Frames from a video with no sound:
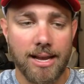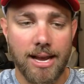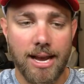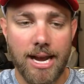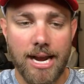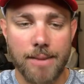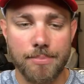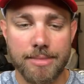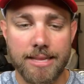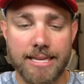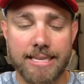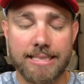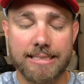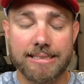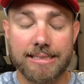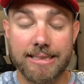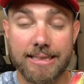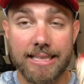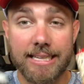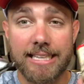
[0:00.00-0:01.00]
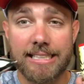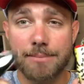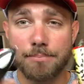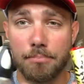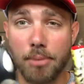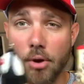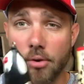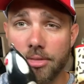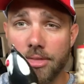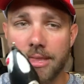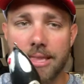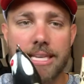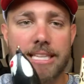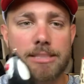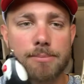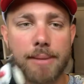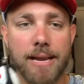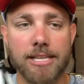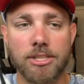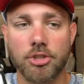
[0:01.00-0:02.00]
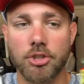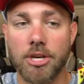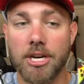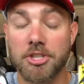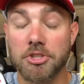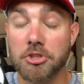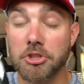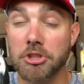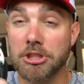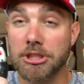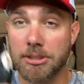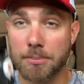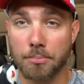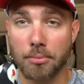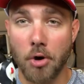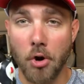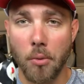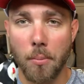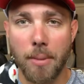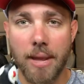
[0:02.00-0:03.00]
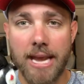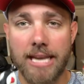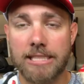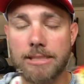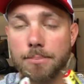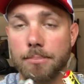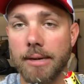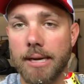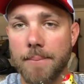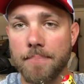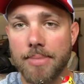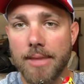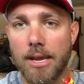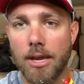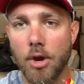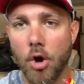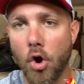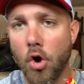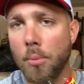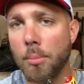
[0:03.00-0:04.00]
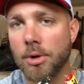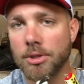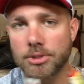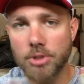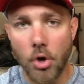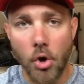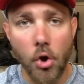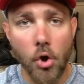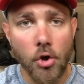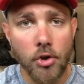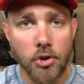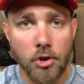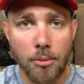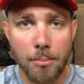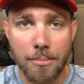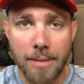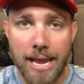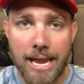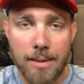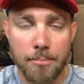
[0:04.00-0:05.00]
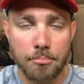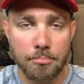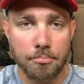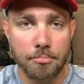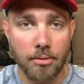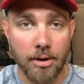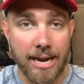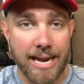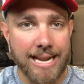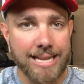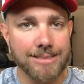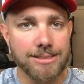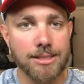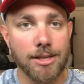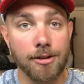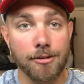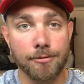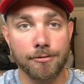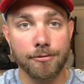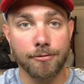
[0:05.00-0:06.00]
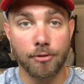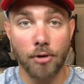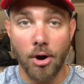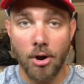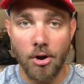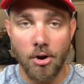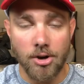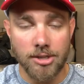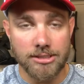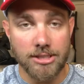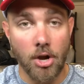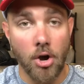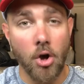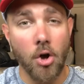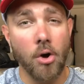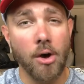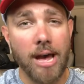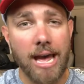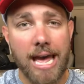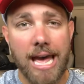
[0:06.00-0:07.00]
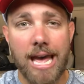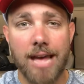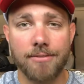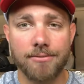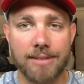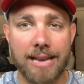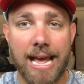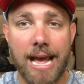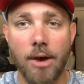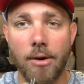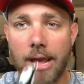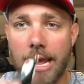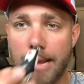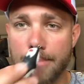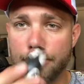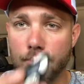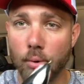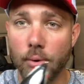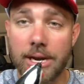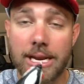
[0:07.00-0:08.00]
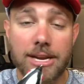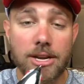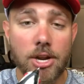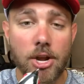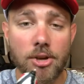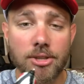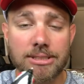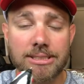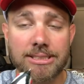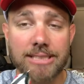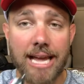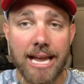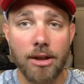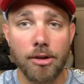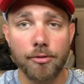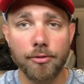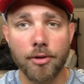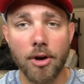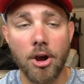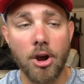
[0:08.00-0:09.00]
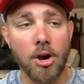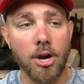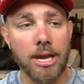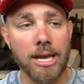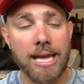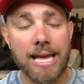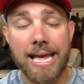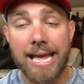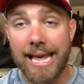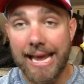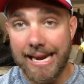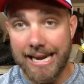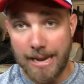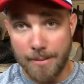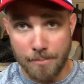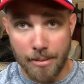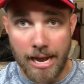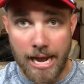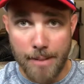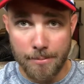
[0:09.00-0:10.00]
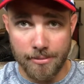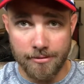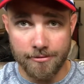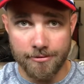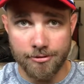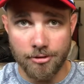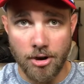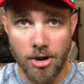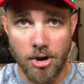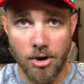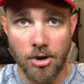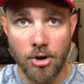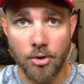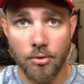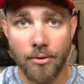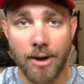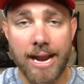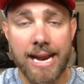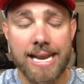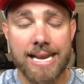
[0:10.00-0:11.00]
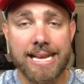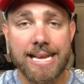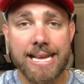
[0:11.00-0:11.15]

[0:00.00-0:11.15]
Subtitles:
Both of these baits are actually Spro baits, but almost all your main brands of frogs all have now a pointed nose style frog and a popping frog, right?